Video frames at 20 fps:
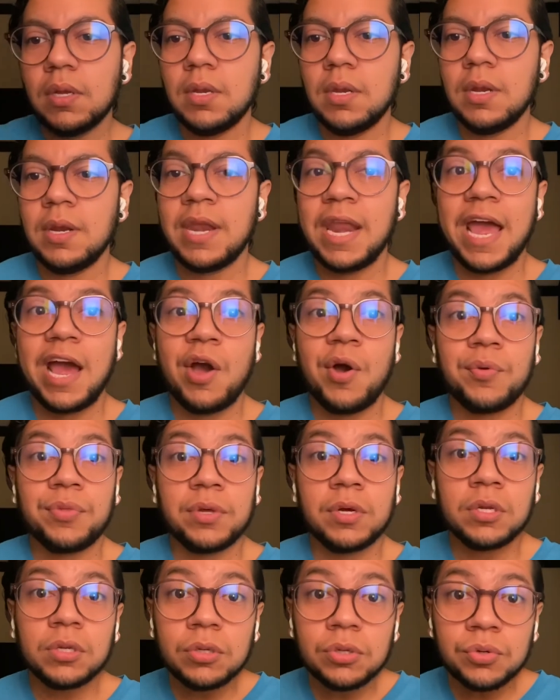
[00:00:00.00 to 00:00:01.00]
Now the
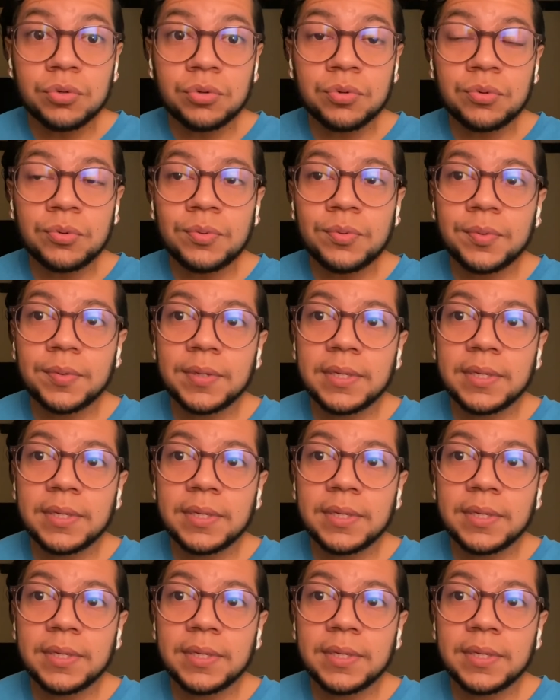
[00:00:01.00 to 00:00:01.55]
glue